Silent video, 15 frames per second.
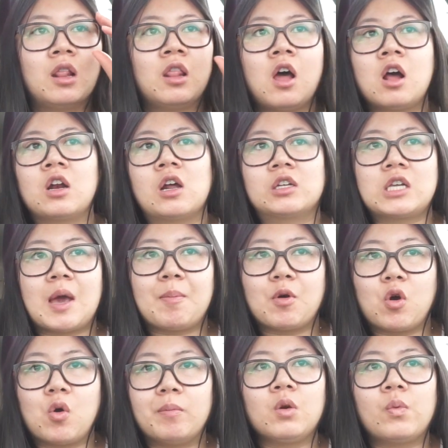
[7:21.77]
long long time
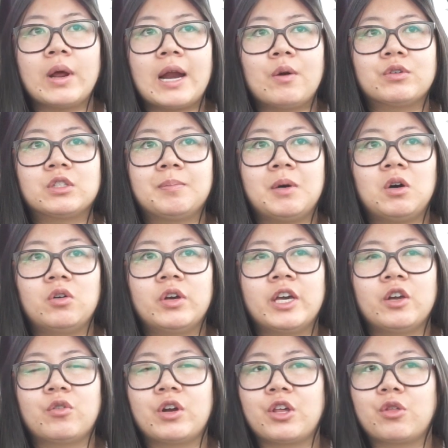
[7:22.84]
ago when I was about
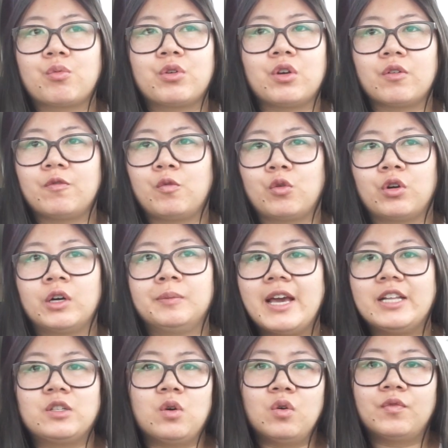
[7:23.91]
in grade three or four.
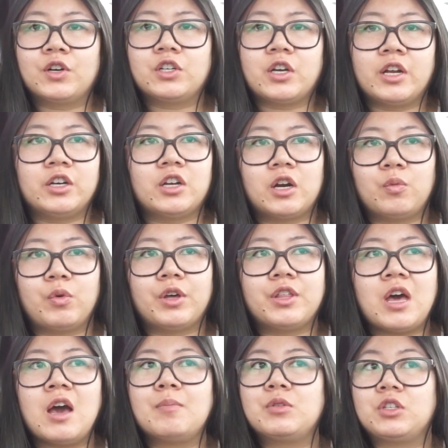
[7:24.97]
It's over and done with.
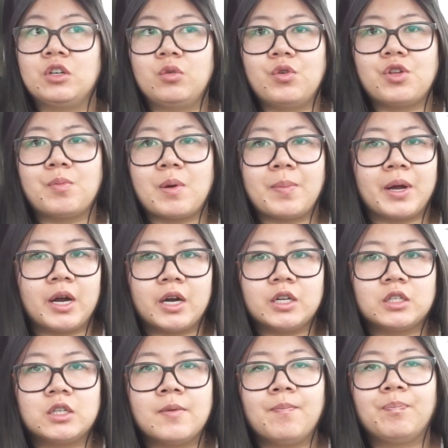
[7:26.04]
I'm still with my
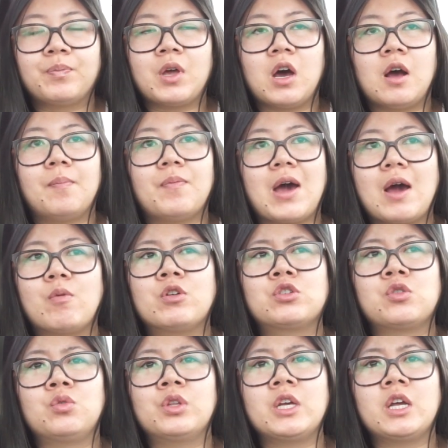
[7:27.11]
parents. Um, I
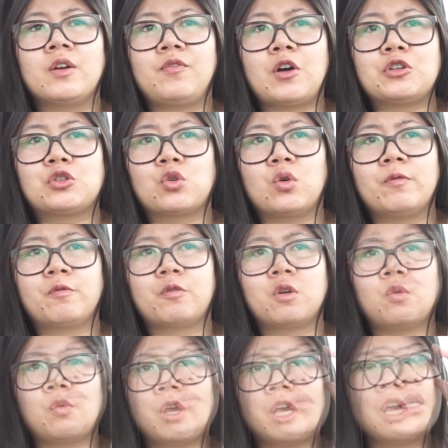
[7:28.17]
was only in a foster home for a
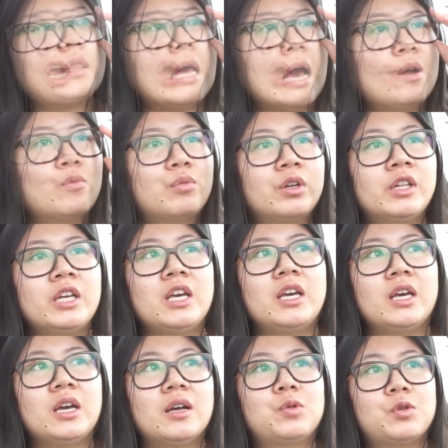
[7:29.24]
week. That
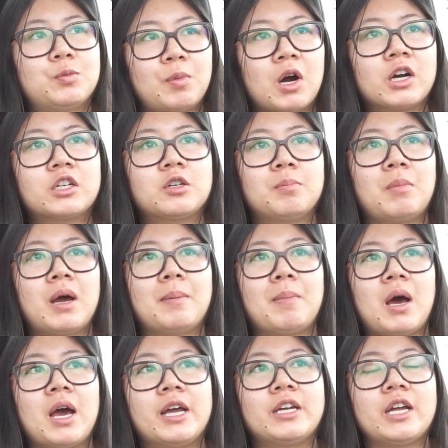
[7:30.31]
really sparked my
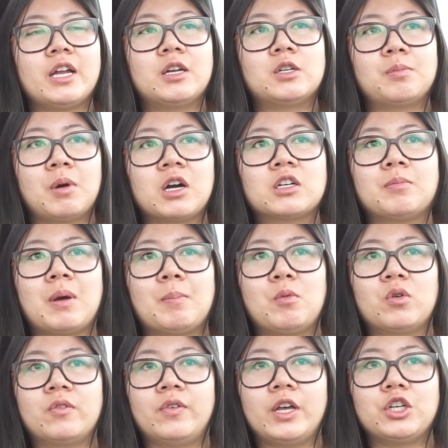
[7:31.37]
mind and sparked my
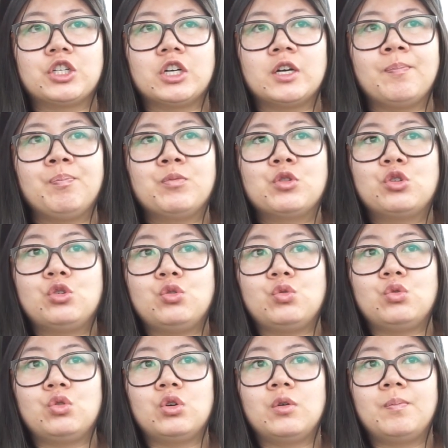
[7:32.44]
motivation
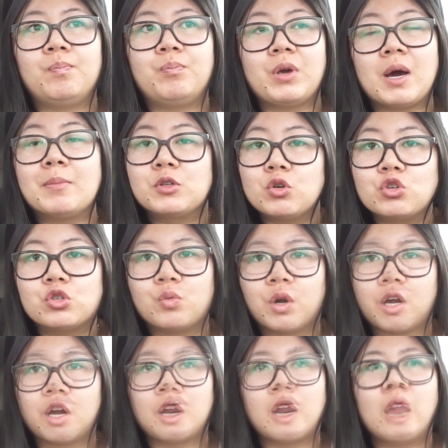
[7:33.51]
to become a social
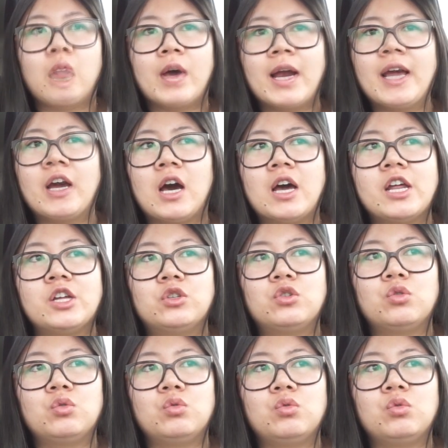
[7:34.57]
worker. When I got
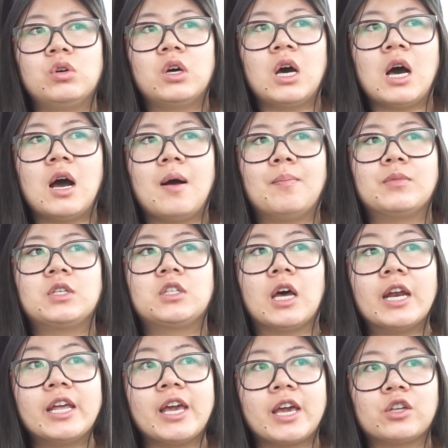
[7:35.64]
into um,
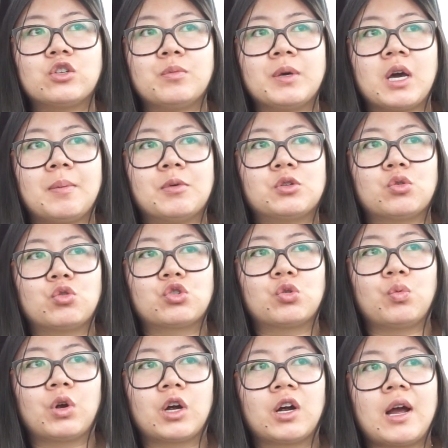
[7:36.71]
studying to become a social
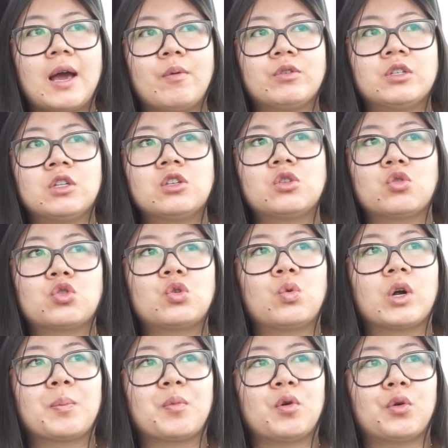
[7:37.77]
worker, I was in the social
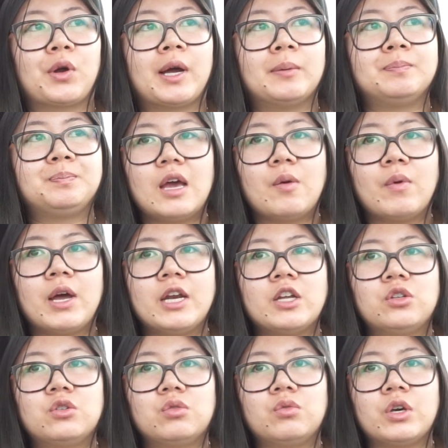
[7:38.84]
work program. I went
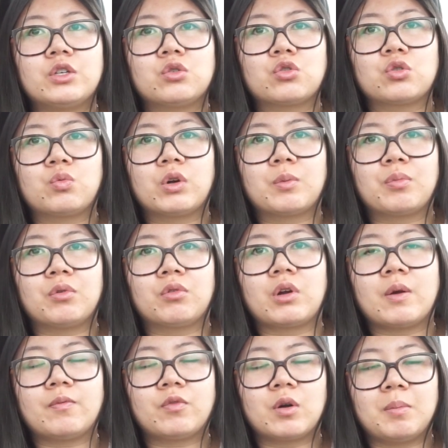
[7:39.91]
into a social work
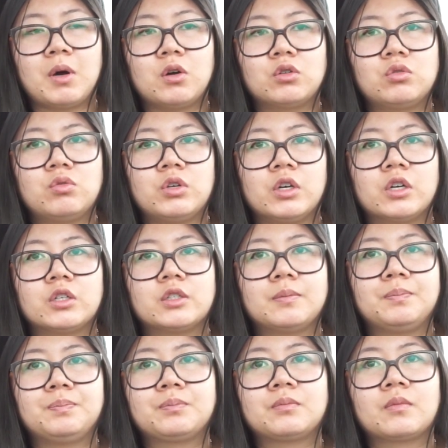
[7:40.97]
program for about two years,
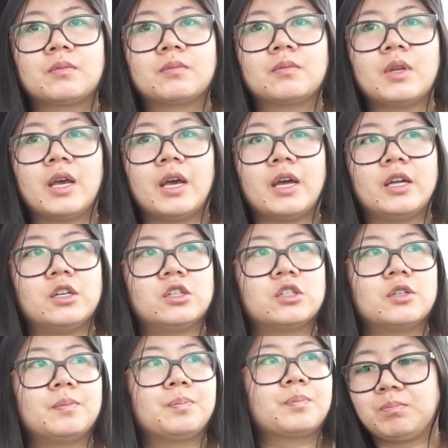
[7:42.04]
and
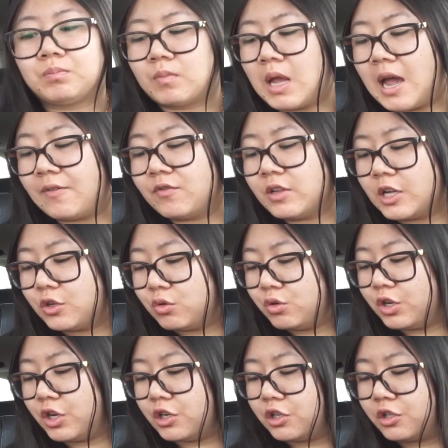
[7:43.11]
after that
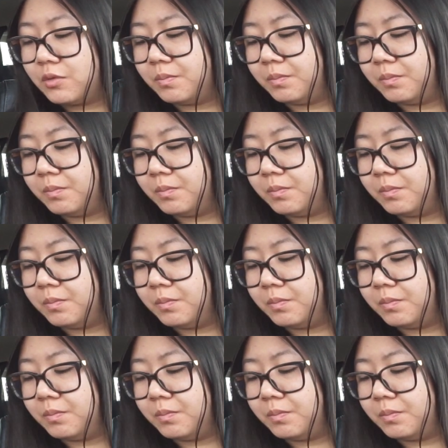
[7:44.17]
two years,